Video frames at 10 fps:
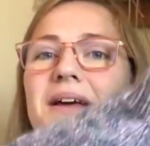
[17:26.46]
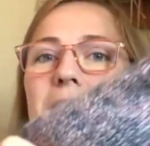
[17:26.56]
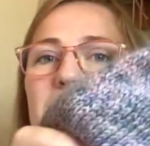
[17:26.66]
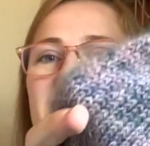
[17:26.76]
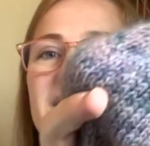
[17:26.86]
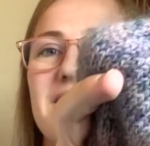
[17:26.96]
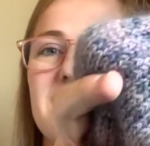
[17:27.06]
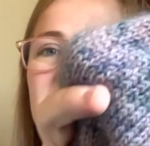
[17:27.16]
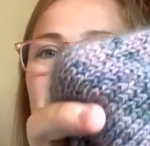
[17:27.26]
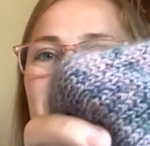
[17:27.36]
but there's
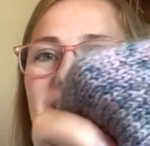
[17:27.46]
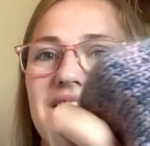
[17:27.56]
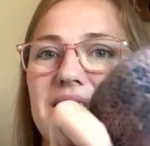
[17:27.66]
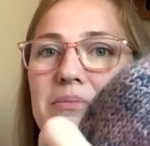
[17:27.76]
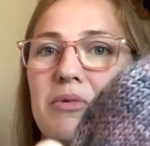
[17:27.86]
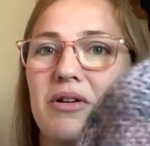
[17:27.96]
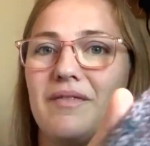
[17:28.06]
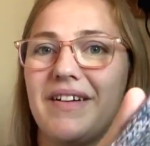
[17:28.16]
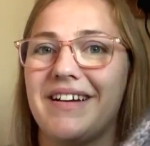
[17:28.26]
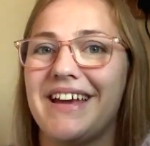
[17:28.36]
definitely more
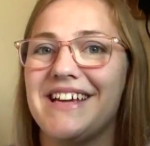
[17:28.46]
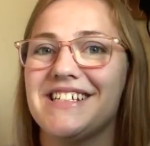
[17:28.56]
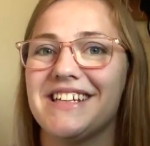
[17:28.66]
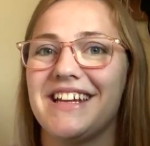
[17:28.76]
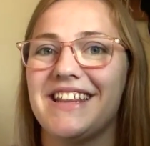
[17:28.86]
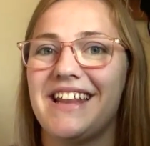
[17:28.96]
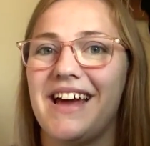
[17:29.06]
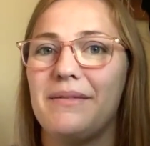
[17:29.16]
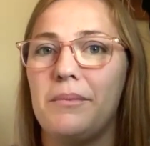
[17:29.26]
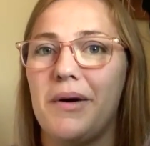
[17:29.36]
variation in
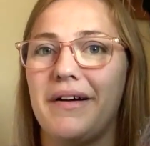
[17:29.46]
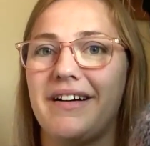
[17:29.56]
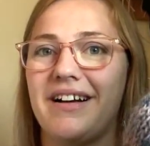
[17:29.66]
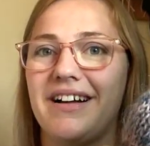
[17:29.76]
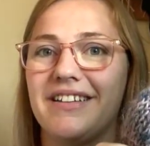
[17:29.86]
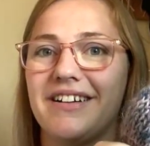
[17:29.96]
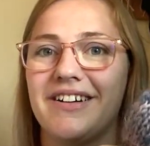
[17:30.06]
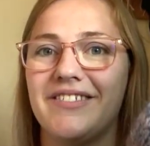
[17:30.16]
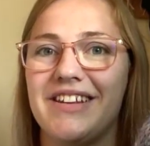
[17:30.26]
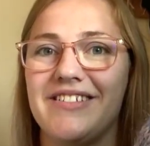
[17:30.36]
that mohair color
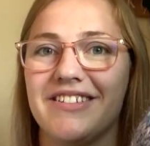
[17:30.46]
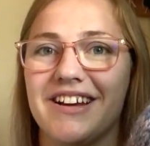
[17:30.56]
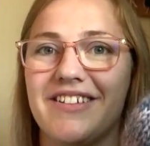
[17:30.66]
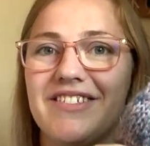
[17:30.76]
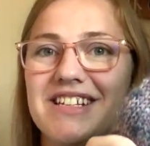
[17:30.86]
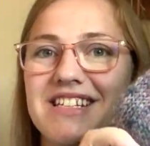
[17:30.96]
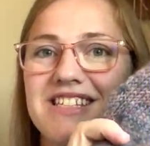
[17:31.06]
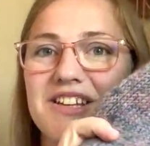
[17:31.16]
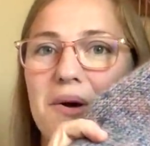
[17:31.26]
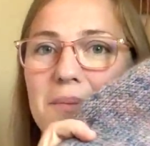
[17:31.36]
when you look, which is
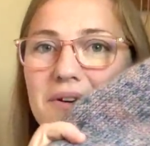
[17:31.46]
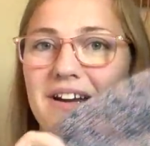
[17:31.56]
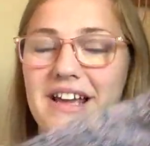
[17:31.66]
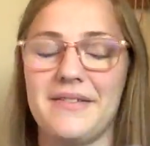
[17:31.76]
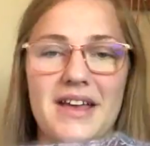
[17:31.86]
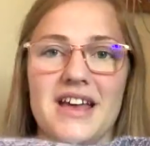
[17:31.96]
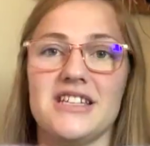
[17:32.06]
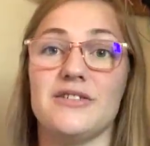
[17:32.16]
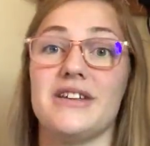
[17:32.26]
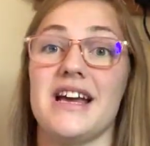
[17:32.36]
so pretty.
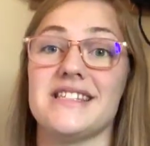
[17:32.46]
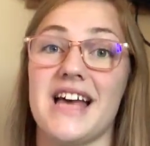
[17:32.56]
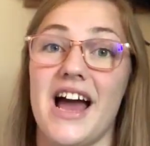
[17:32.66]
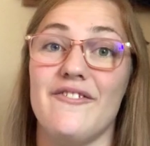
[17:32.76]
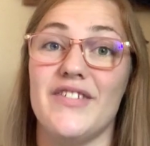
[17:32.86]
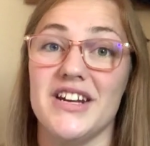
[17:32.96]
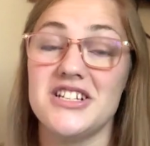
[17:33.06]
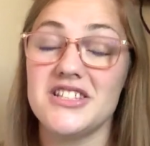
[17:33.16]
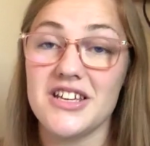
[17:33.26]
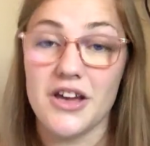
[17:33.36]
So yes, I
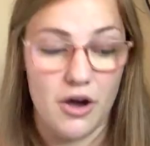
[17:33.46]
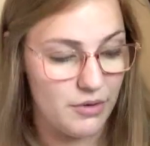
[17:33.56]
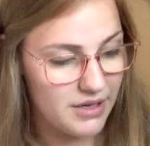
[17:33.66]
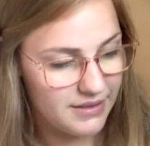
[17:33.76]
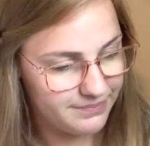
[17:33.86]
finished the yoke.